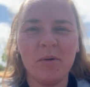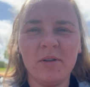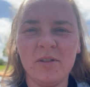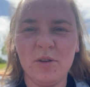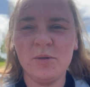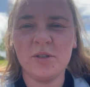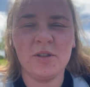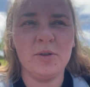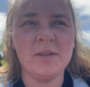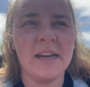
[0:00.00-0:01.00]
But lose
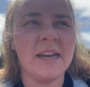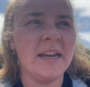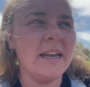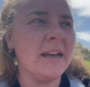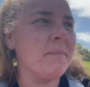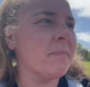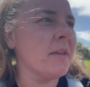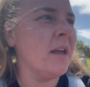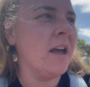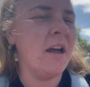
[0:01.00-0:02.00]
lose like a
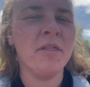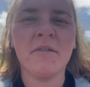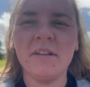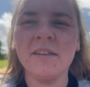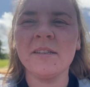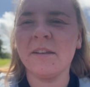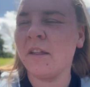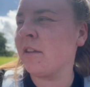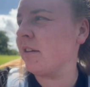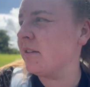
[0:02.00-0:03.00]
a thrill, a
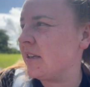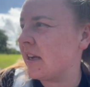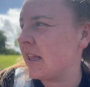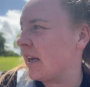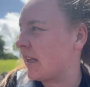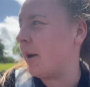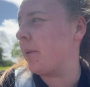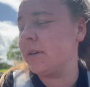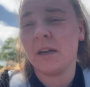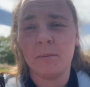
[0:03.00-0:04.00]
thrill seeker like that,
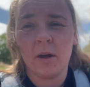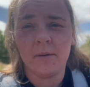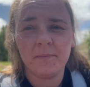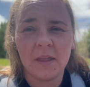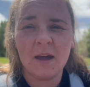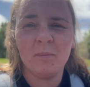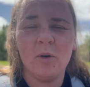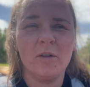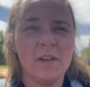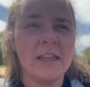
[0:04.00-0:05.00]
whereas I'm not. I'm
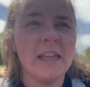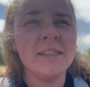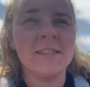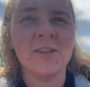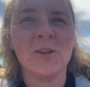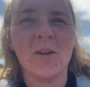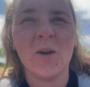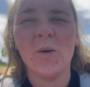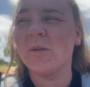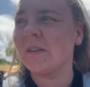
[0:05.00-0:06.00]
more of like, let's stick to the
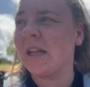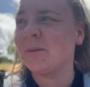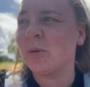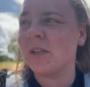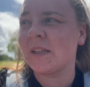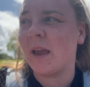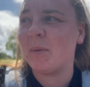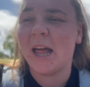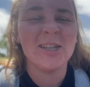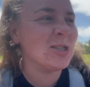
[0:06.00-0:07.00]
road and let's put the
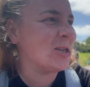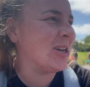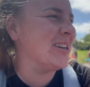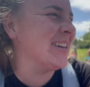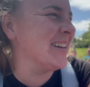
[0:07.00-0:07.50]
stabilisers on.